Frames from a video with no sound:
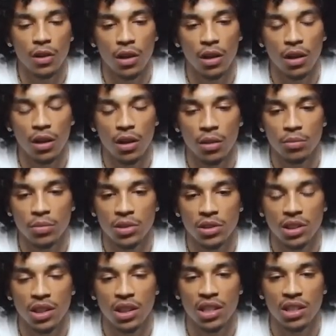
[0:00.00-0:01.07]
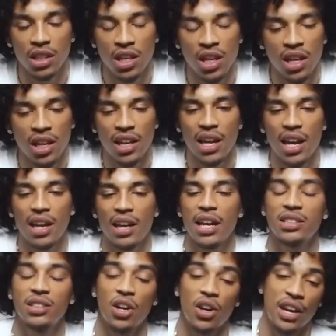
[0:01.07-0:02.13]
Um, shit,
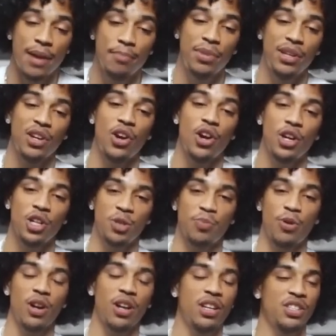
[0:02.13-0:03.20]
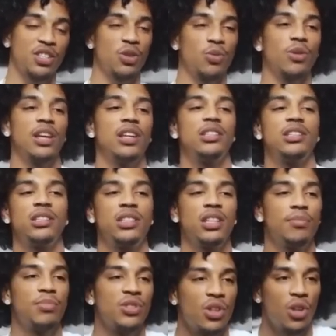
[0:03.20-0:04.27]
that's the that be the hardest part because your
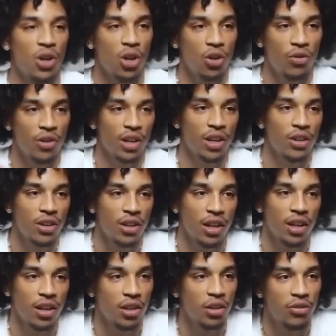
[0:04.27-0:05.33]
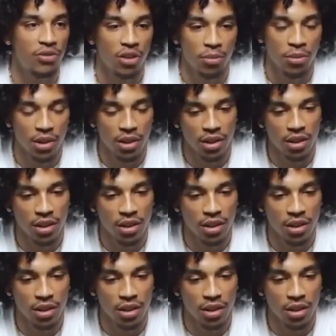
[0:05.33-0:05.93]
relationship is all over the internet. You feel me?